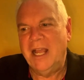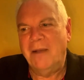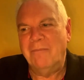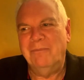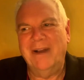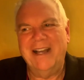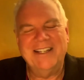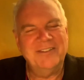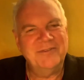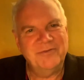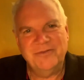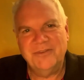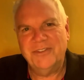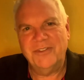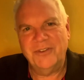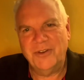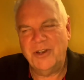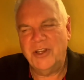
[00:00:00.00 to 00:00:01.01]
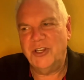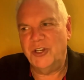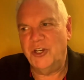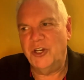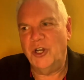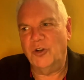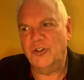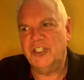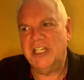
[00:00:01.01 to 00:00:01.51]
but, you
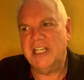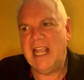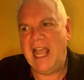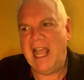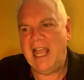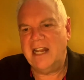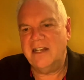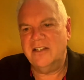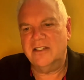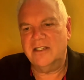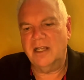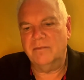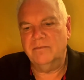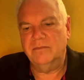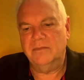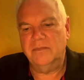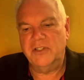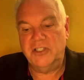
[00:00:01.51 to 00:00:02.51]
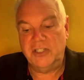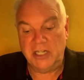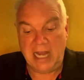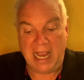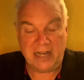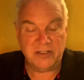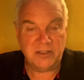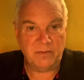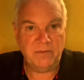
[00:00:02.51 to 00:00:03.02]
know, she had some
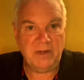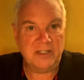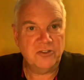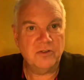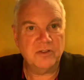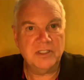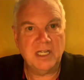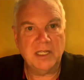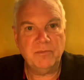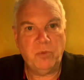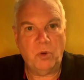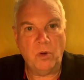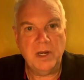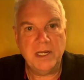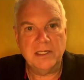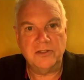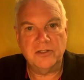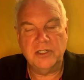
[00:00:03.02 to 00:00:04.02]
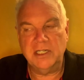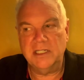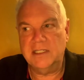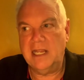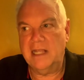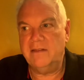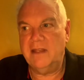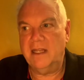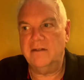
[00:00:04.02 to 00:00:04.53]
interesting points. She
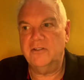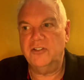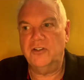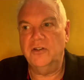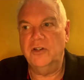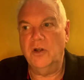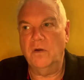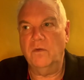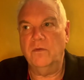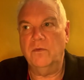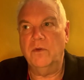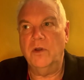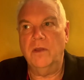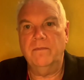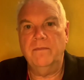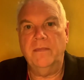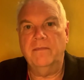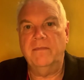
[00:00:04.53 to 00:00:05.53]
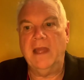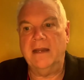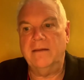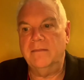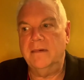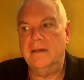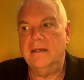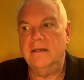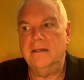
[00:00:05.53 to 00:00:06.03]
said that, you know, that
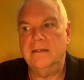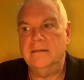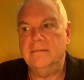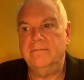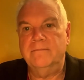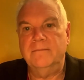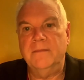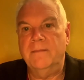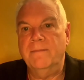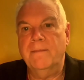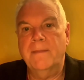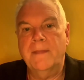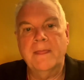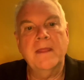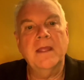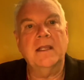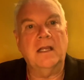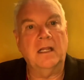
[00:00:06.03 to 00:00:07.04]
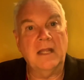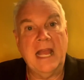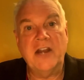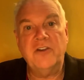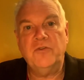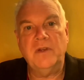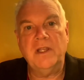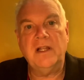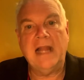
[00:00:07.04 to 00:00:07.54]

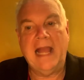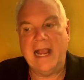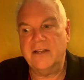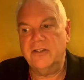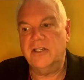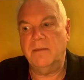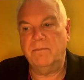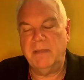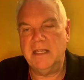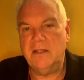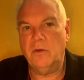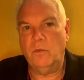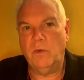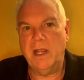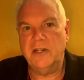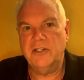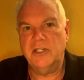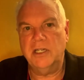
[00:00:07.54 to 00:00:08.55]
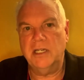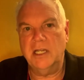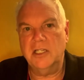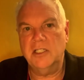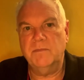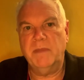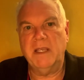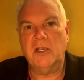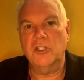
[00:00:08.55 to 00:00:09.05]
Galadriel has to be the way she is
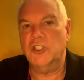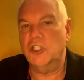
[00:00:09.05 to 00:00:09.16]
because